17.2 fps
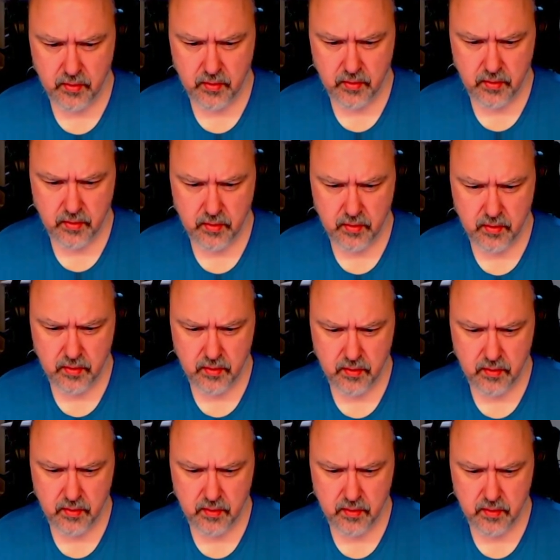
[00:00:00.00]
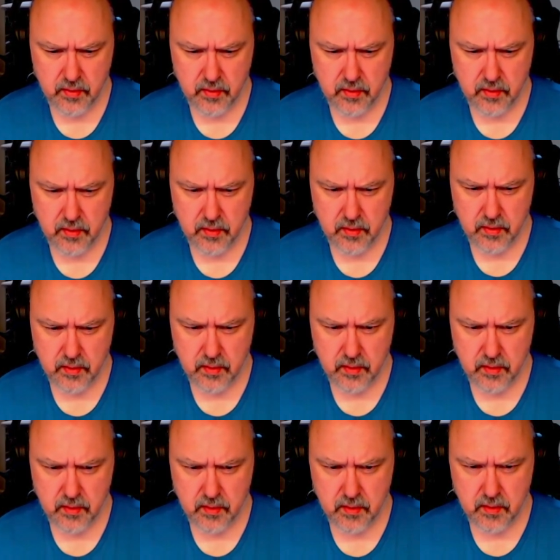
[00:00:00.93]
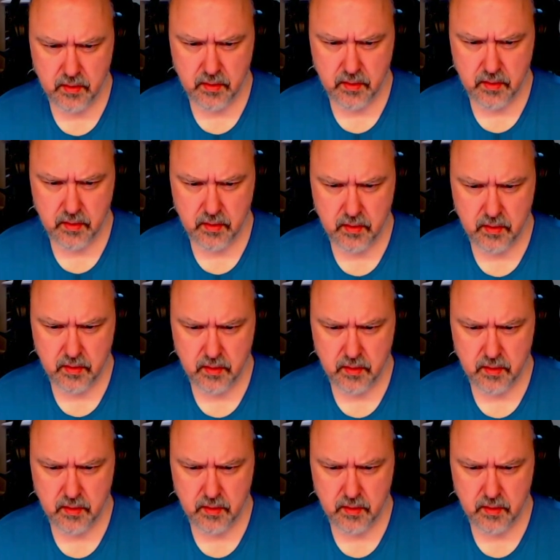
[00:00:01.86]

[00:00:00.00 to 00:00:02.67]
Nobody speaks.